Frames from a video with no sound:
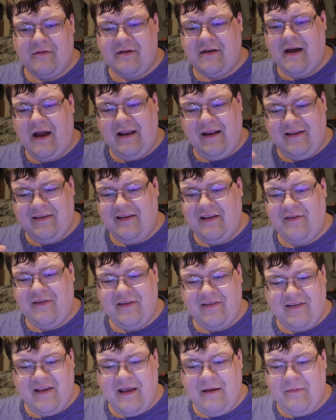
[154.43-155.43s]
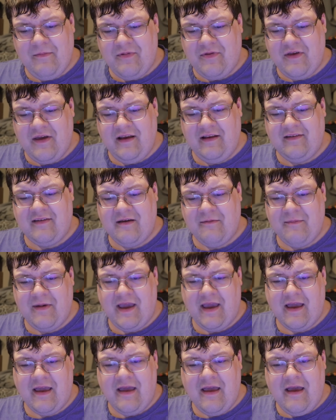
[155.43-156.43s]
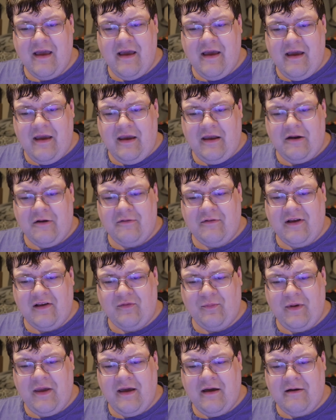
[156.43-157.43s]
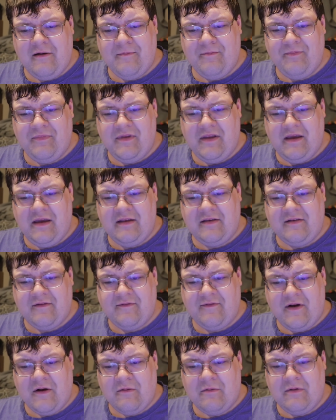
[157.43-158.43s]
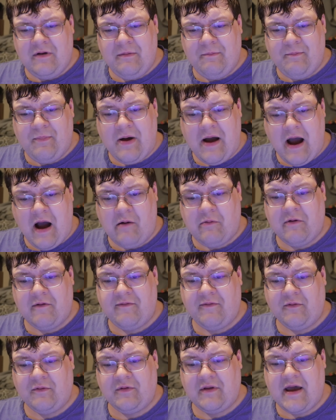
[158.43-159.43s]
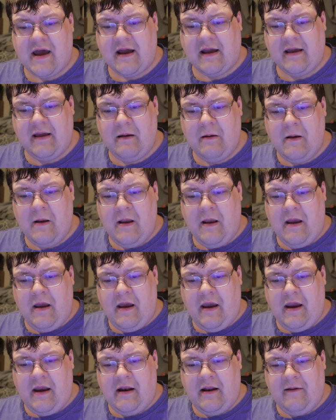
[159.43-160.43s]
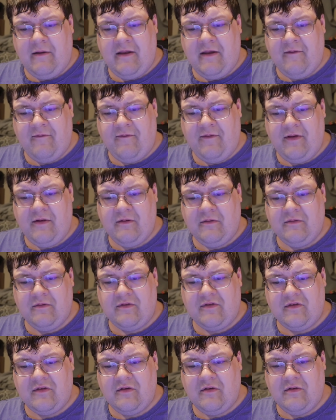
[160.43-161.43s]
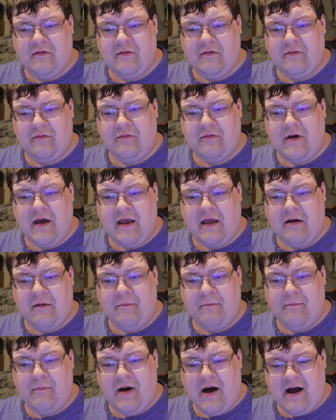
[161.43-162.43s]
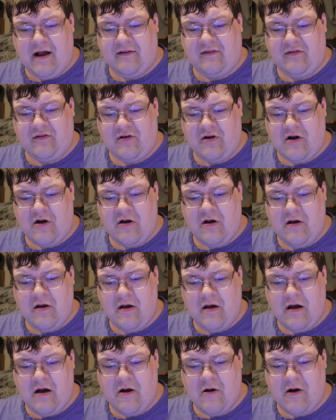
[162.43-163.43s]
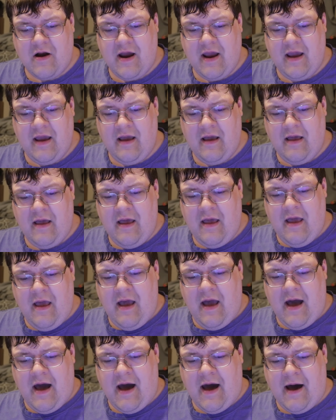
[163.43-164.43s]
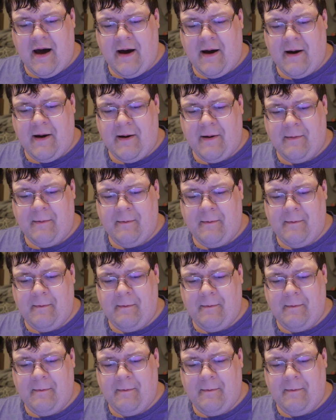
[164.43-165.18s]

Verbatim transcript: kind of said the same thing to me. You know, Despia it's a very powerful deck, and it, it feels like a monster. All right, um,